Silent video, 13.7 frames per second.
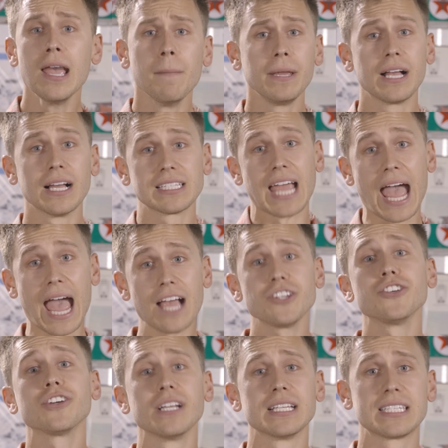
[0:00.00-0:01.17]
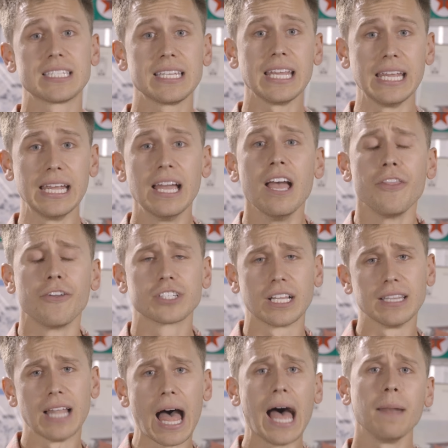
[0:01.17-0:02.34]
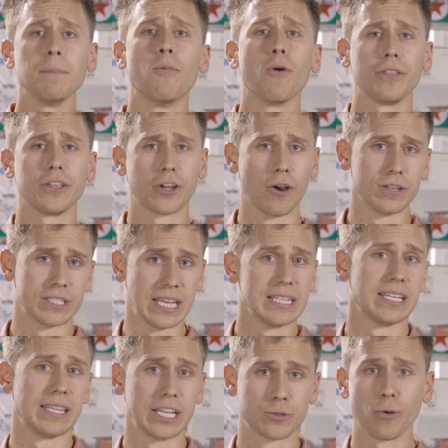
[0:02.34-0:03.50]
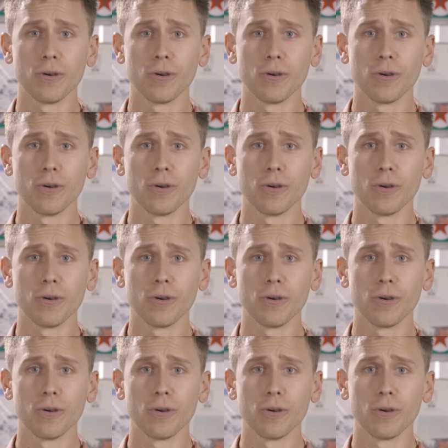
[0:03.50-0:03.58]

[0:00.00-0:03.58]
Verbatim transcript: because as you're going to see, there's a lot more that goes into this.